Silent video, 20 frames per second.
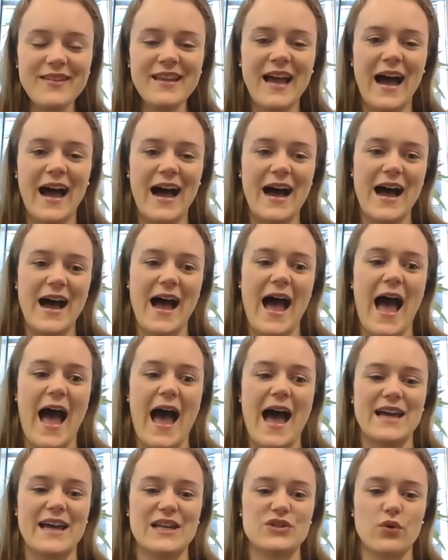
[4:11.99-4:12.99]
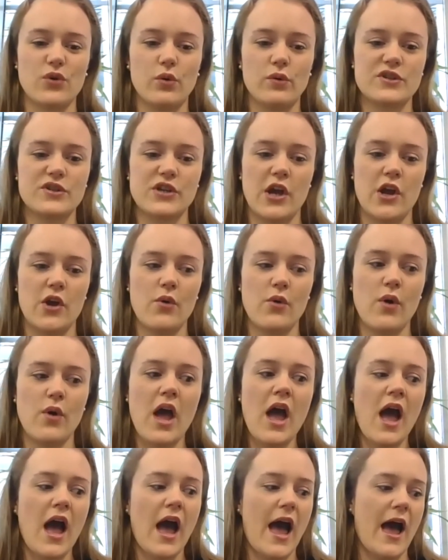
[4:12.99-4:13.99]
uh, and also
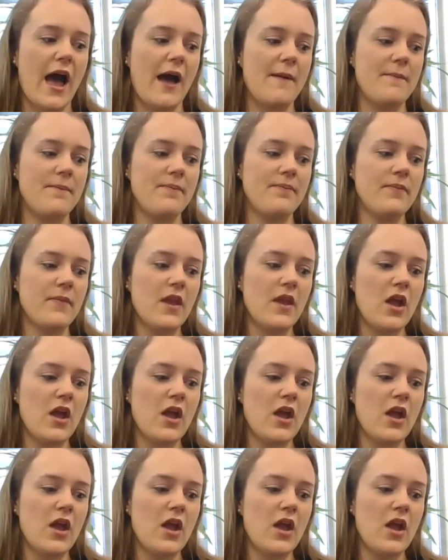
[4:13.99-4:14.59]
um,